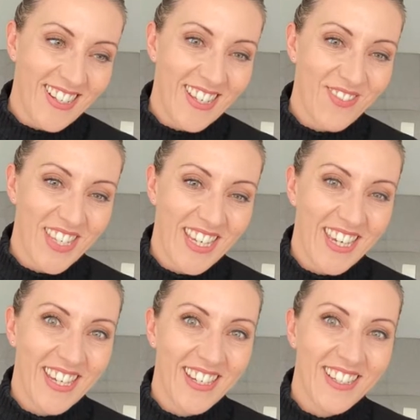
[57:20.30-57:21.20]
Leaves it
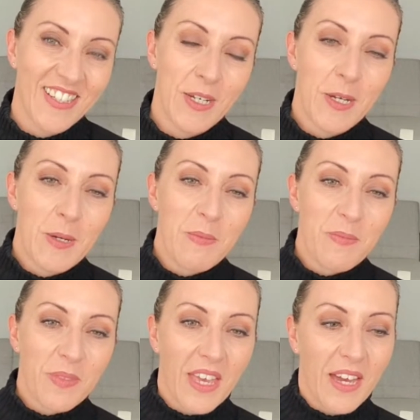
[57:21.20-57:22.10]
here.
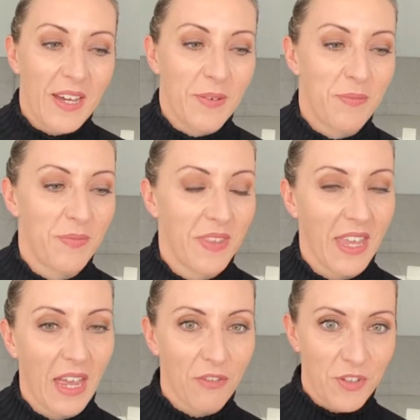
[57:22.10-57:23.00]

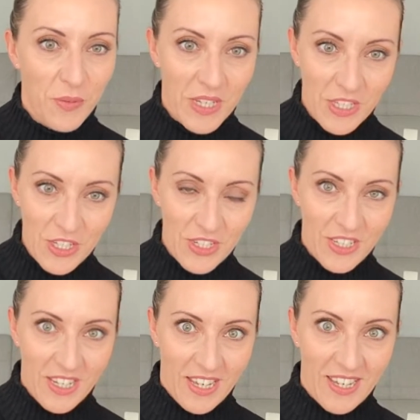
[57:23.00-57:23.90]
After which
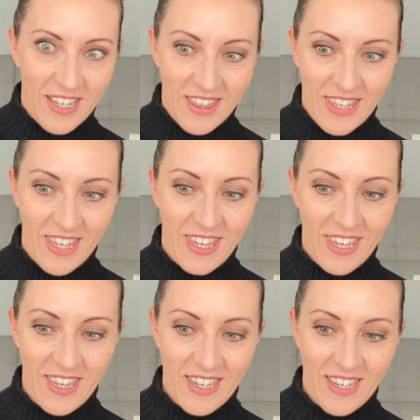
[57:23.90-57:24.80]

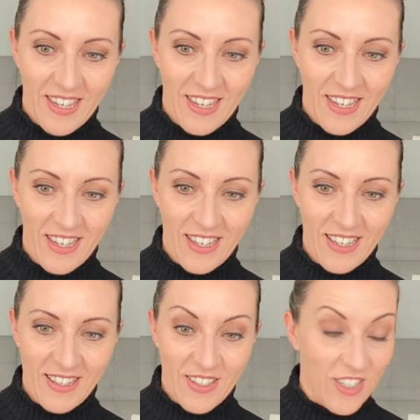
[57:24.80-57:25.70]
the
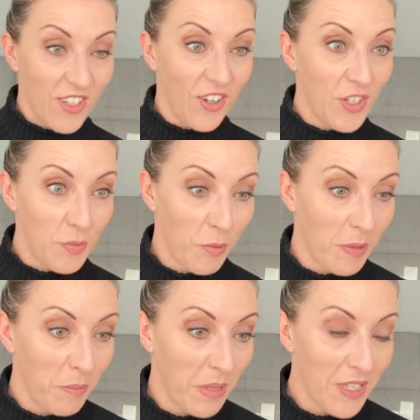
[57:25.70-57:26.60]
design is
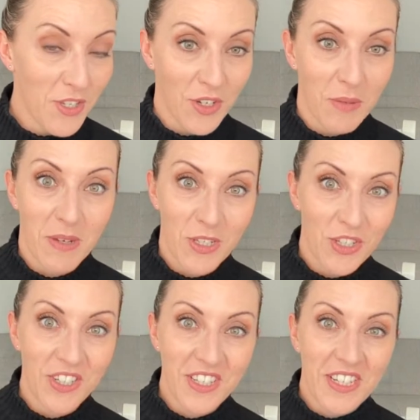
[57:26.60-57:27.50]
probably pinched, I
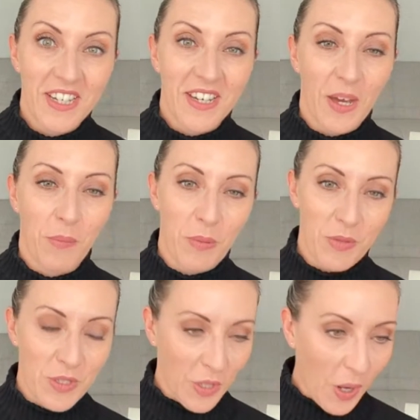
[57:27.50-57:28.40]
imagine, and
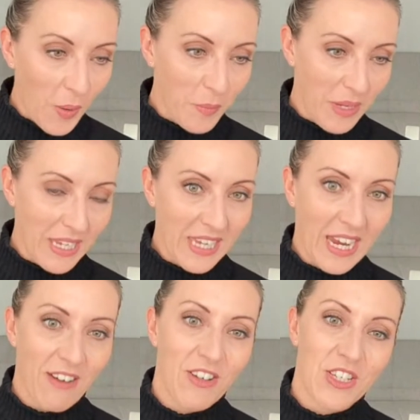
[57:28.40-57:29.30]
people start making
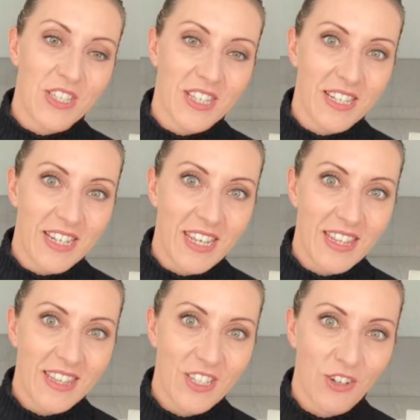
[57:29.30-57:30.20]
carriages. And
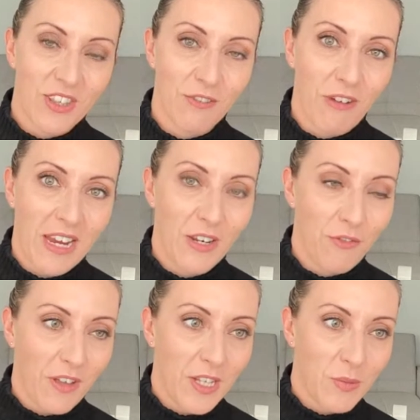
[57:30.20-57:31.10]
in during the reign
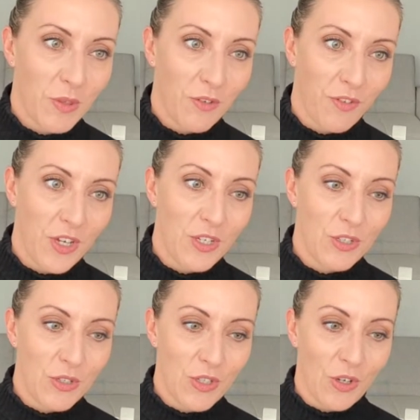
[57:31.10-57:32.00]
of Elizabeth I,
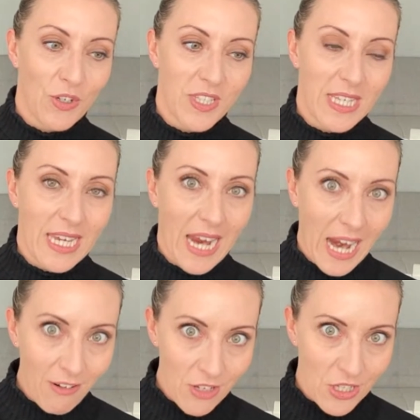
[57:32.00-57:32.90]
you start to see
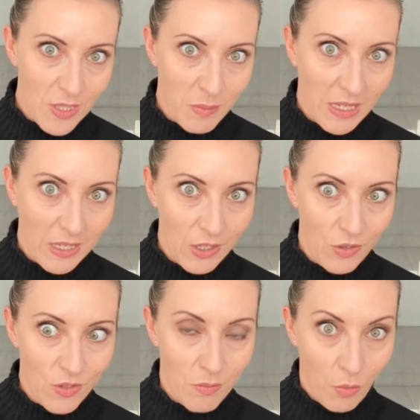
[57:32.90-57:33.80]
carriages being
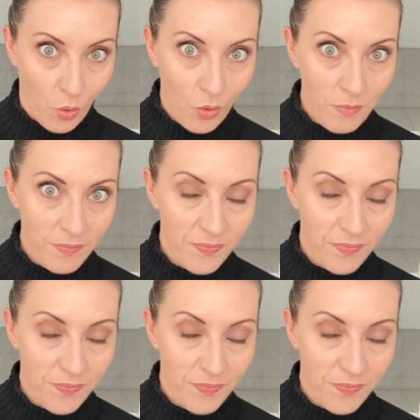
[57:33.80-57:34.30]
used more.